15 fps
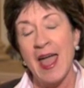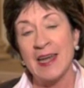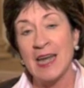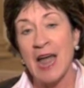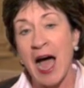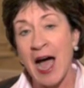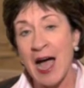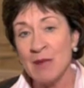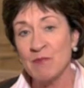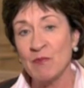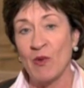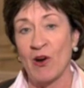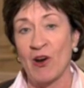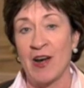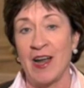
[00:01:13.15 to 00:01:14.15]
And
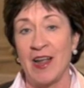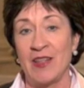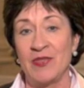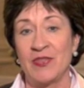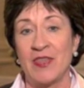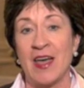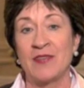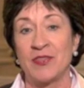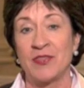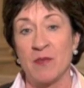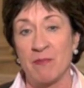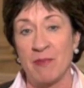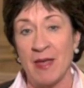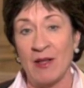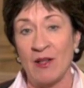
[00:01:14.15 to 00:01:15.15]
I'm worried that
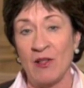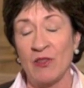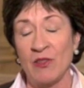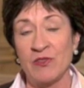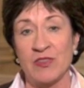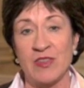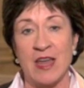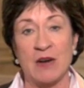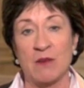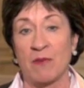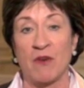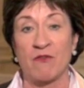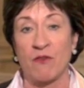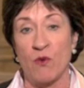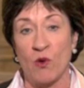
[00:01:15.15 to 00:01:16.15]
the bills that are
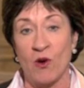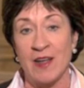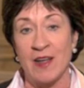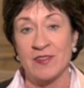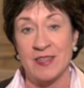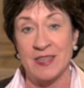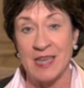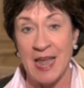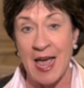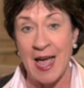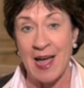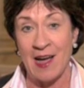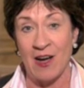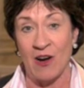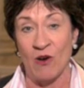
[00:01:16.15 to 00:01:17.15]
before us
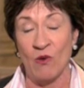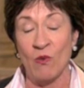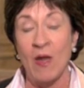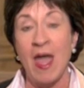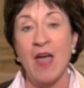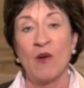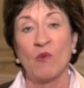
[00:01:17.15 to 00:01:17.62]
now